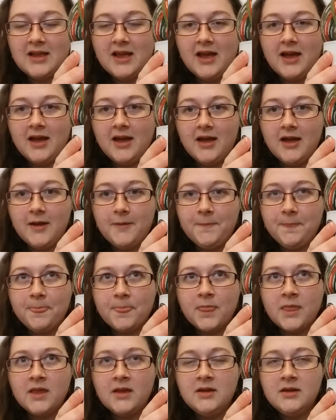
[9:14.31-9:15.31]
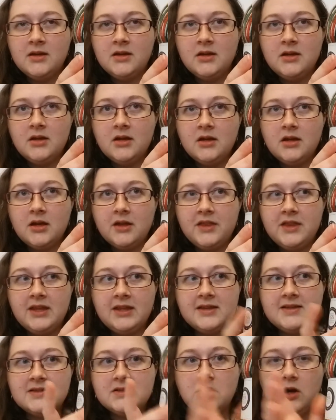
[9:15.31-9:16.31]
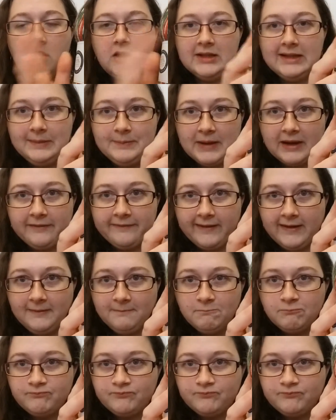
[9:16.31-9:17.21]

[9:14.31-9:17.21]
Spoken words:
I think this is Holly Berry,